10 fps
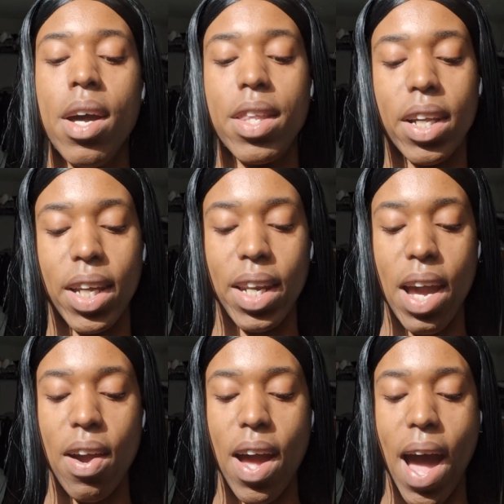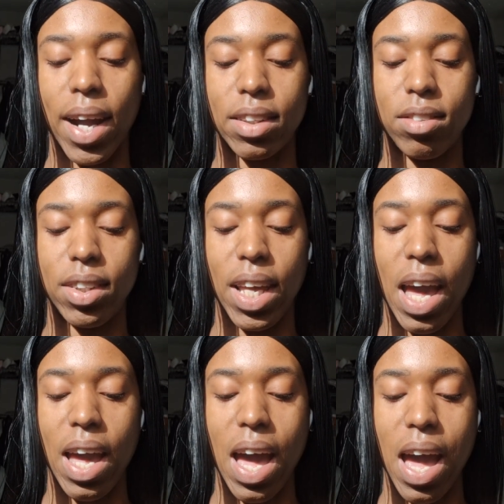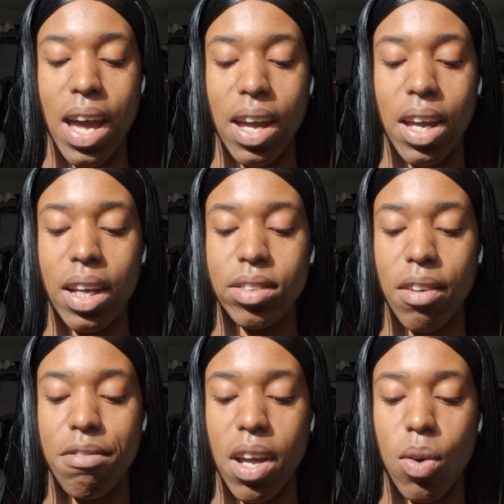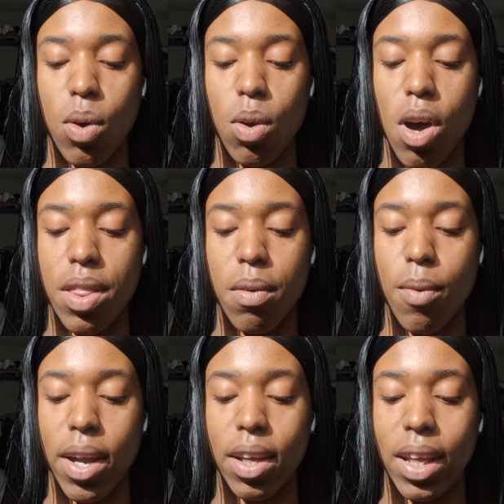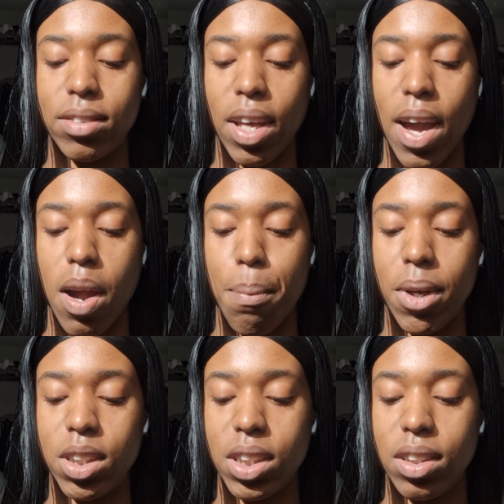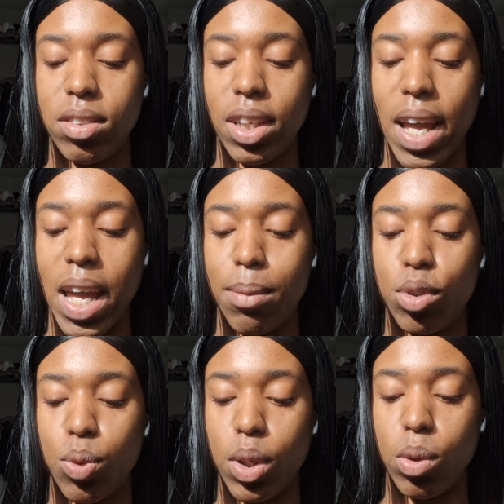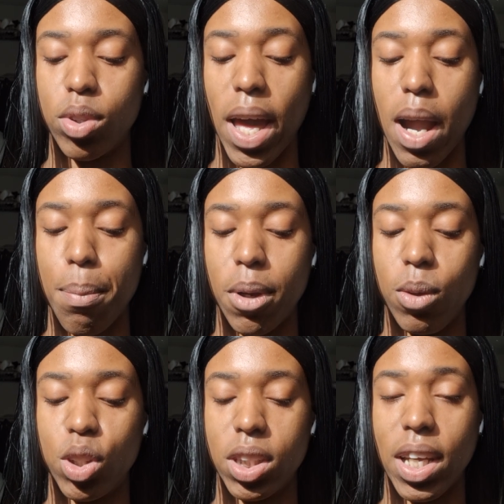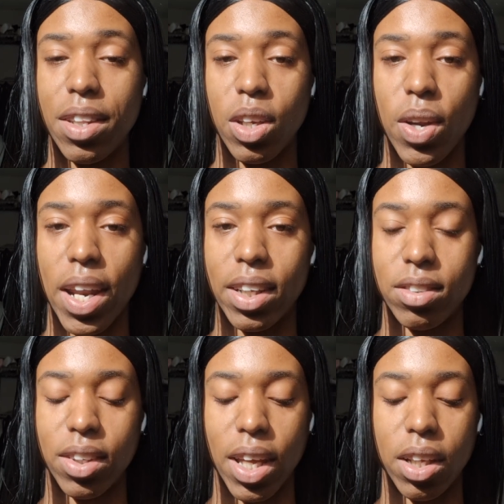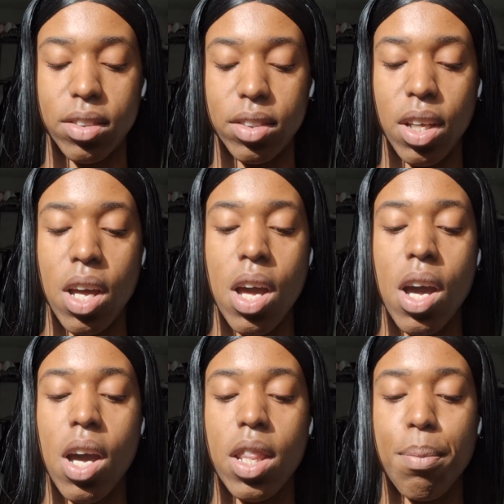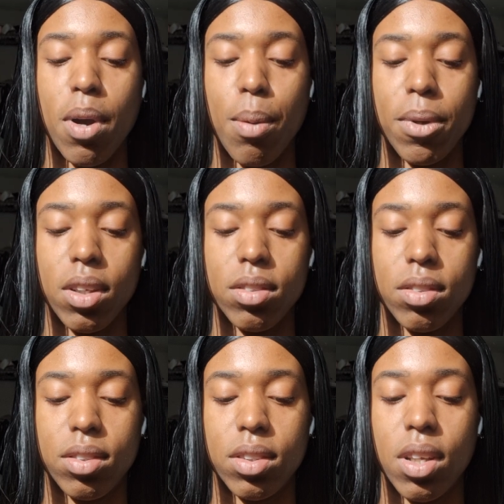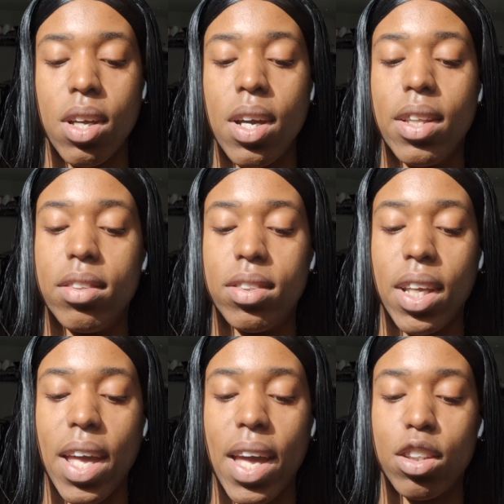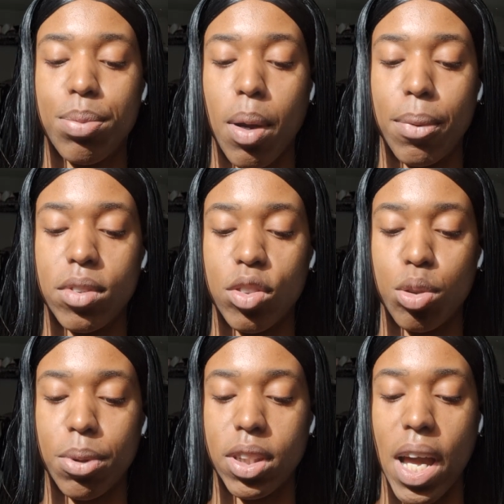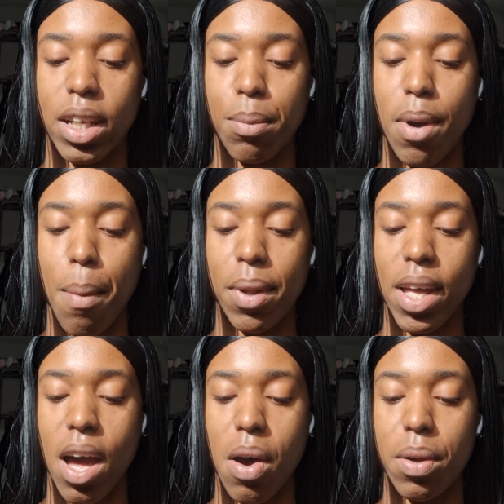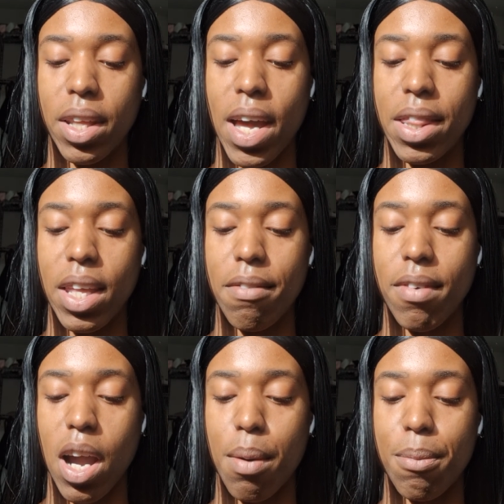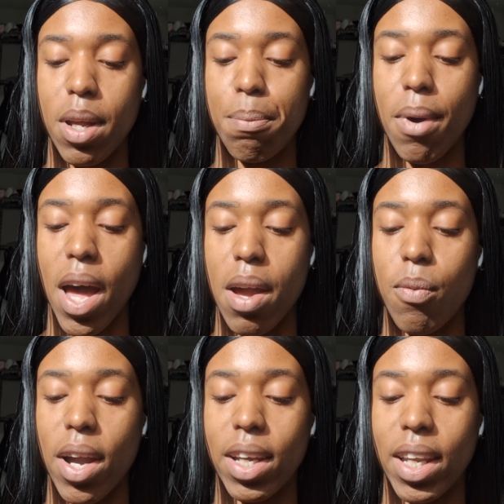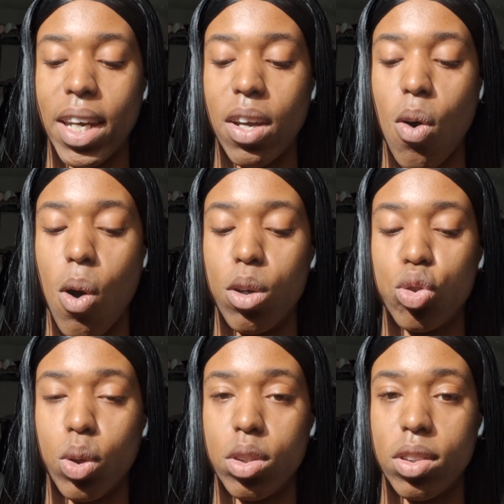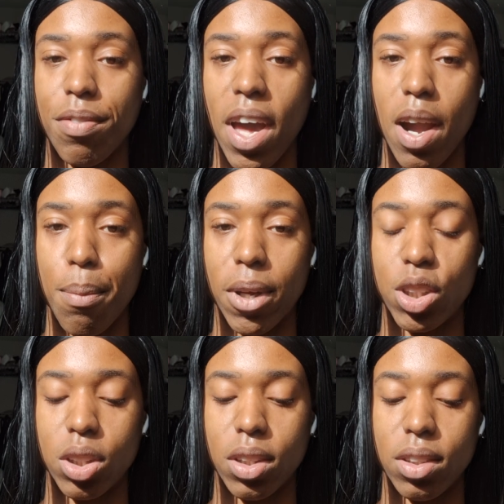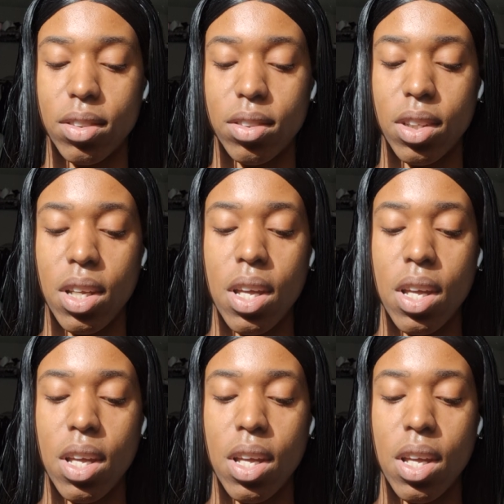The Clean Air Act is a federal law that regulates air emissions and aims to reduce air pollution in the United States. The purpose? The CAA's purpose is to protect public health and the environment by regulating all sources of air emissions.